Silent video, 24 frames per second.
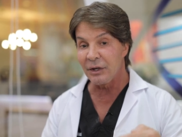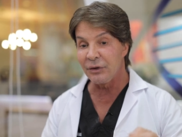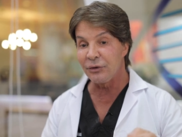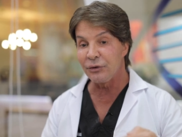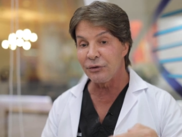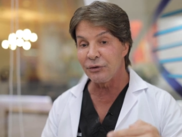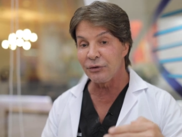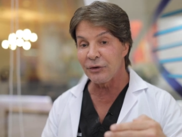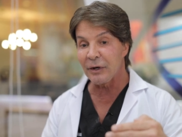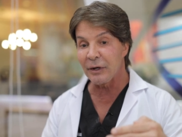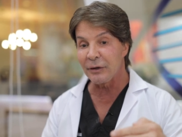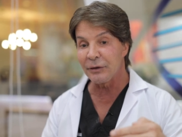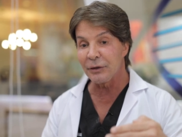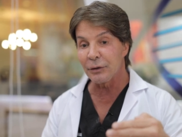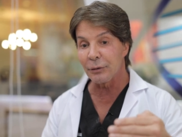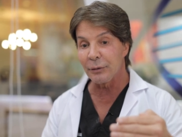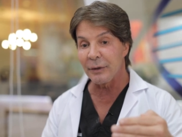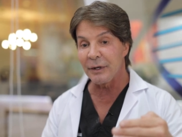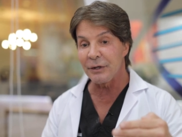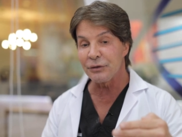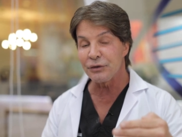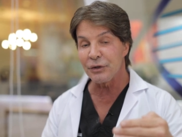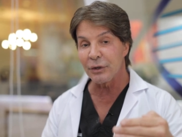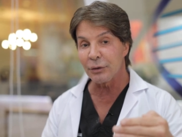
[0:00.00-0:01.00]
in
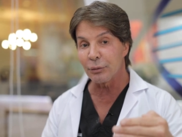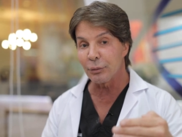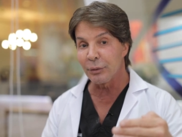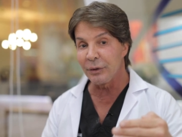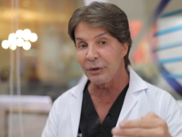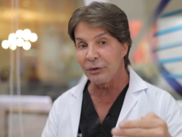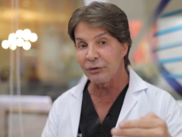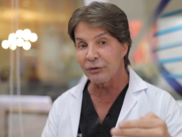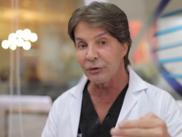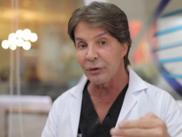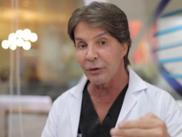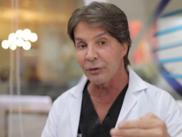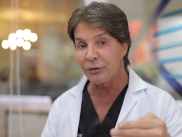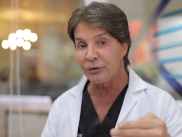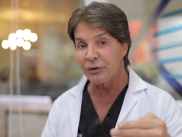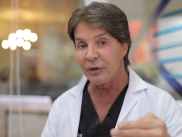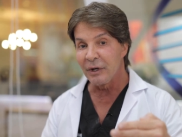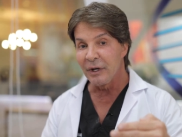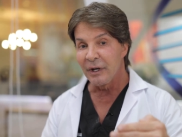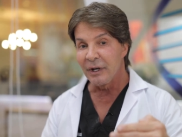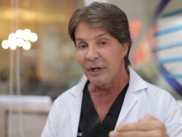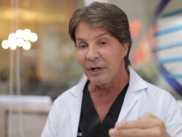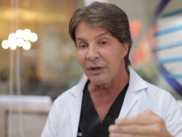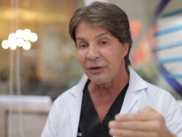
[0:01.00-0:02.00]
cellular aging research
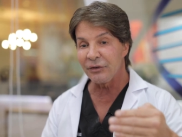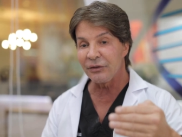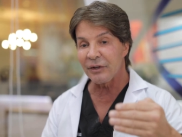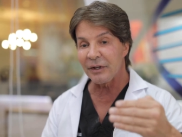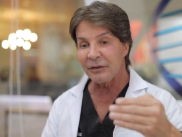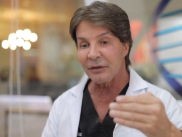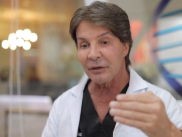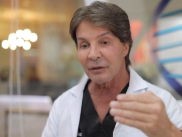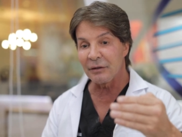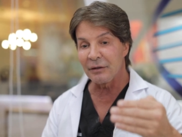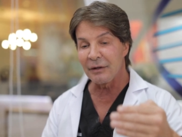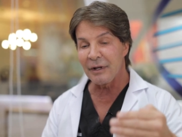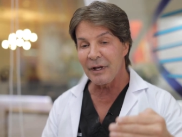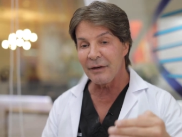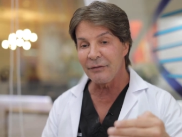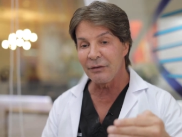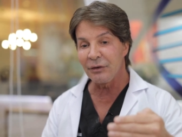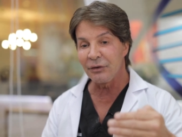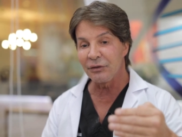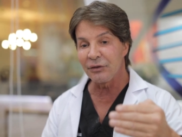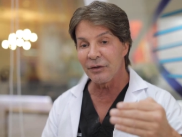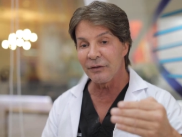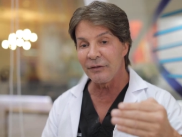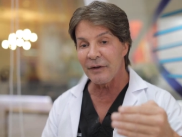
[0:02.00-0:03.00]
is that the
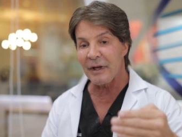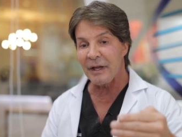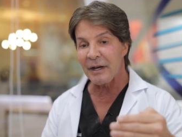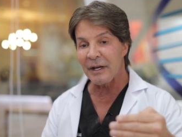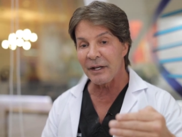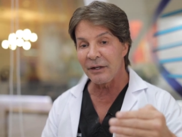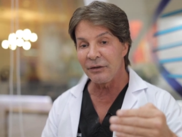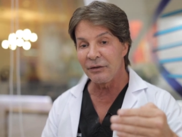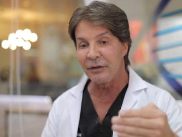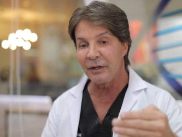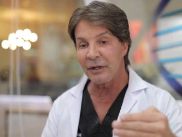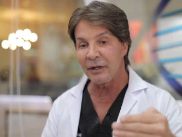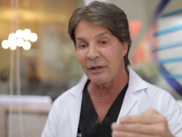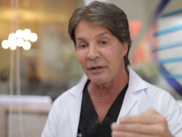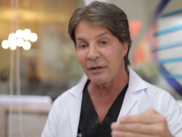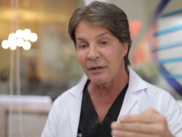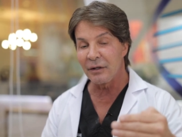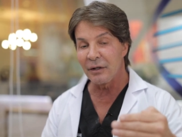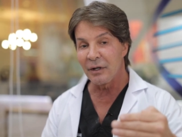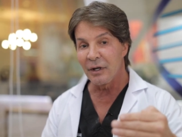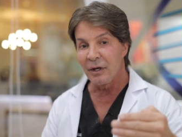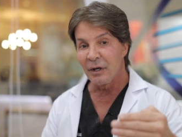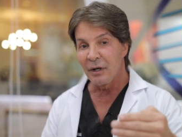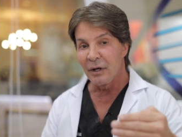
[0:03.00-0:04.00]
levels of NAD
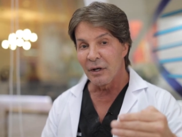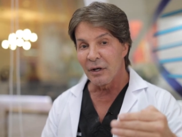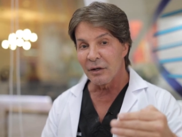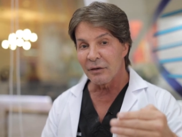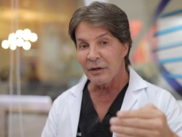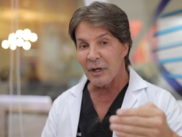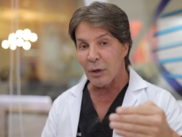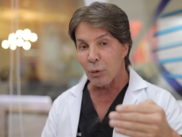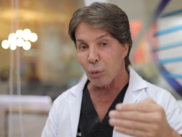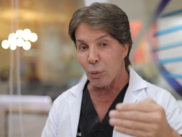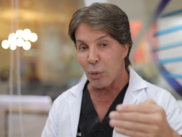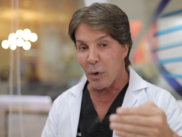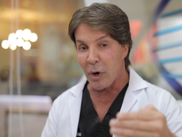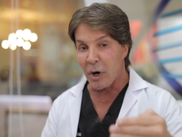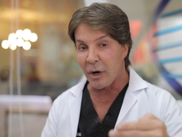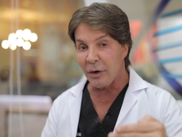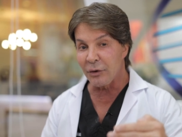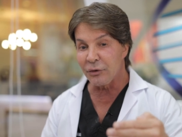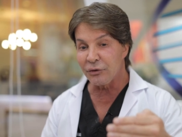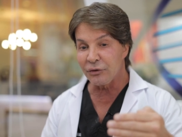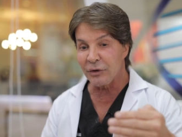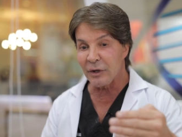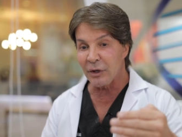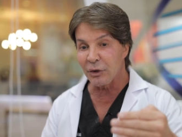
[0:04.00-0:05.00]
that
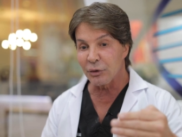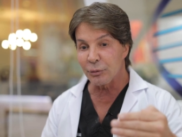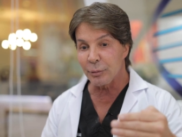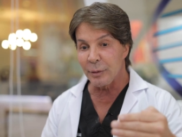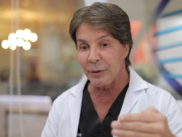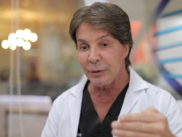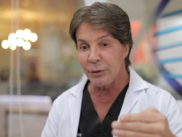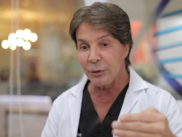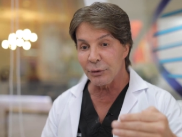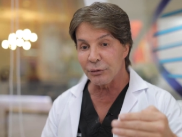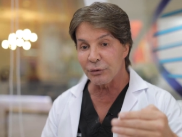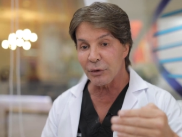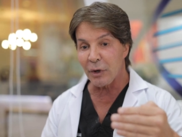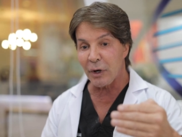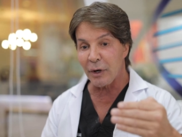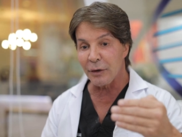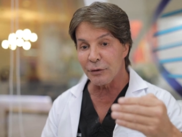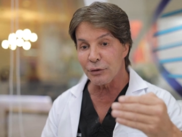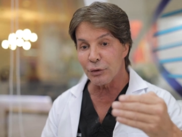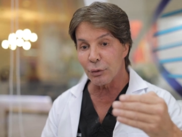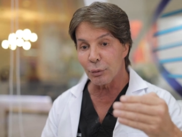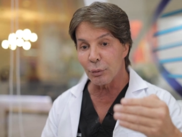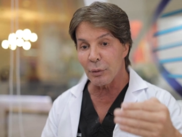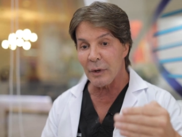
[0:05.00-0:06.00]
our cells produce
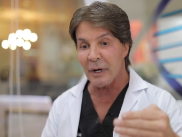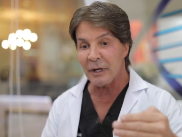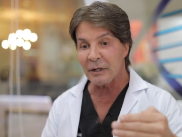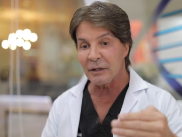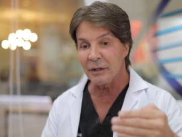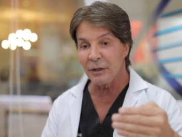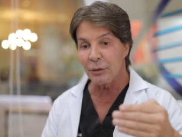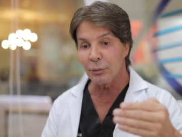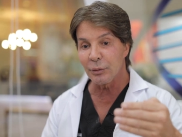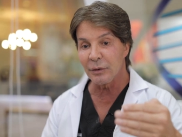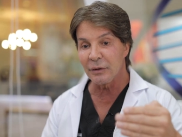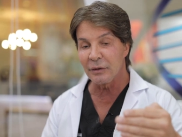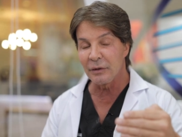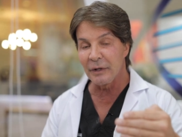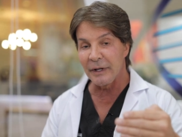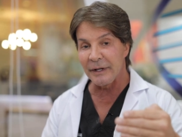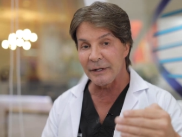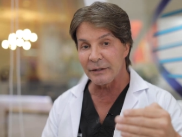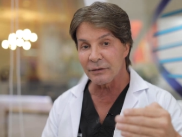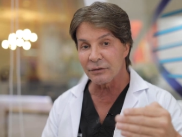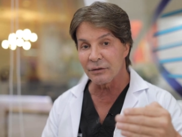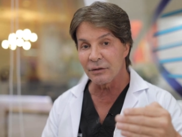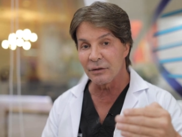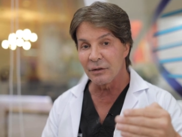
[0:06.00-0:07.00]
are directly
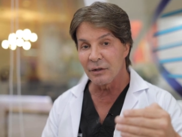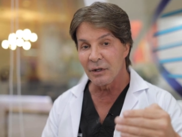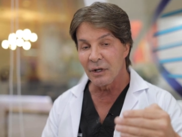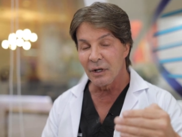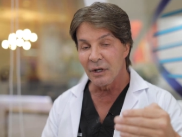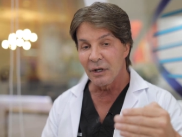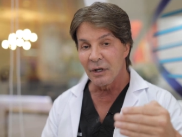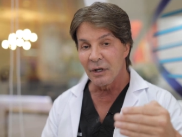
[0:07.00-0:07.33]
linked,